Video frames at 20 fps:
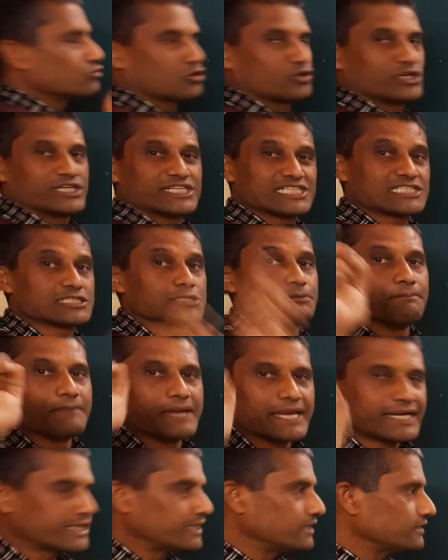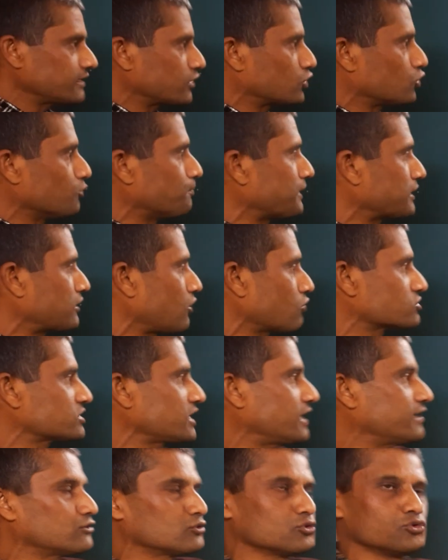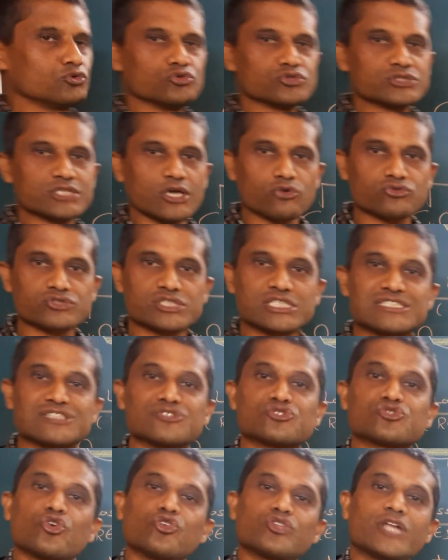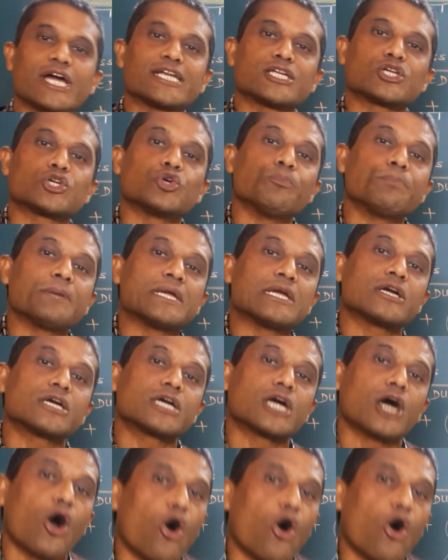or it is making the cupric oxide to lose the oxygen so that cupric